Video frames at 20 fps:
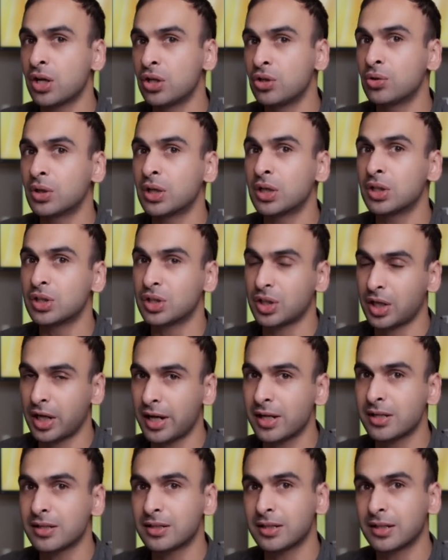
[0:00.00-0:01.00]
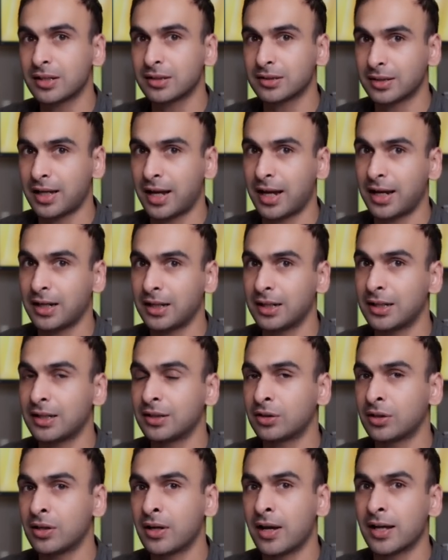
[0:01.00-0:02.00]
you can change the
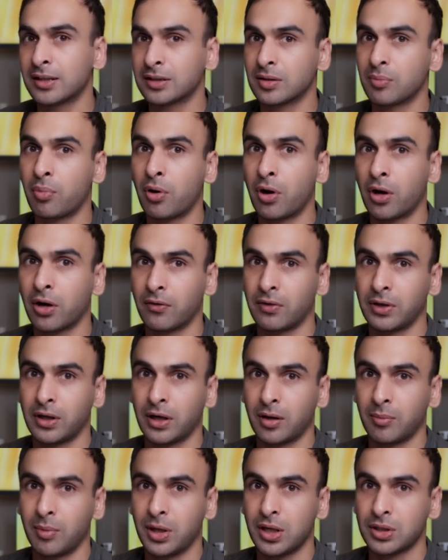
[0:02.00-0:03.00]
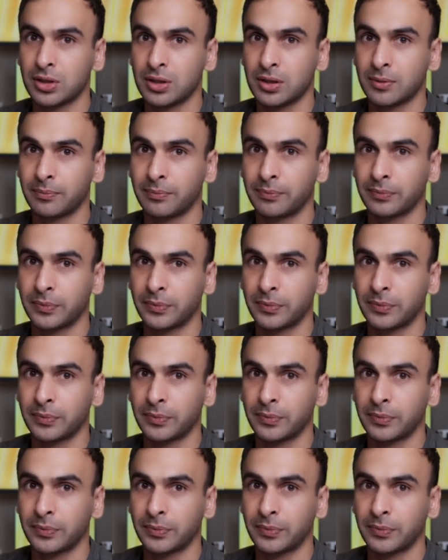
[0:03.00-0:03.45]
assignees as a part of the automation.